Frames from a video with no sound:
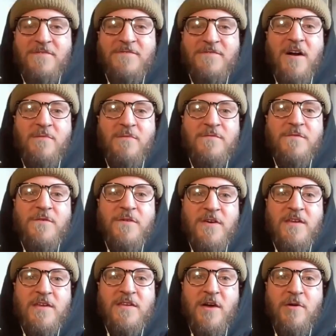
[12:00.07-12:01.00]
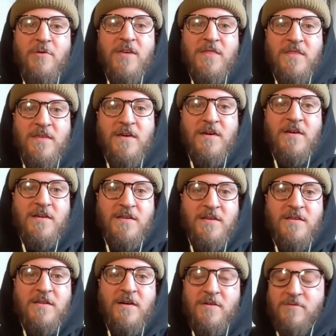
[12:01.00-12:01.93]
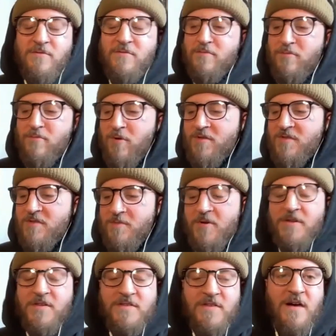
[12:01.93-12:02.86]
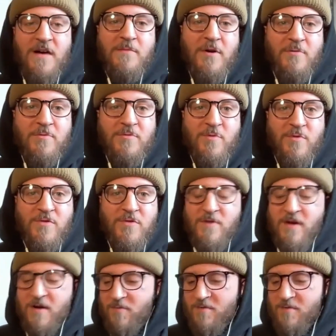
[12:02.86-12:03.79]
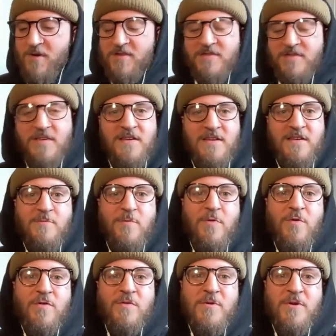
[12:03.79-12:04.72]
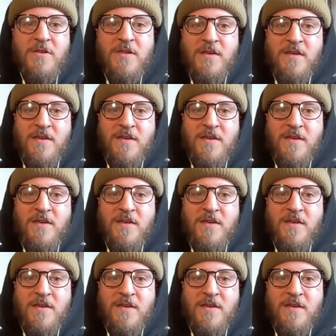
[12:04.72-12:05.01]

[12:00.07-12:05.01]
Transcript: have comfort in knowing that, once upon a time I would walk around with my CD Walkman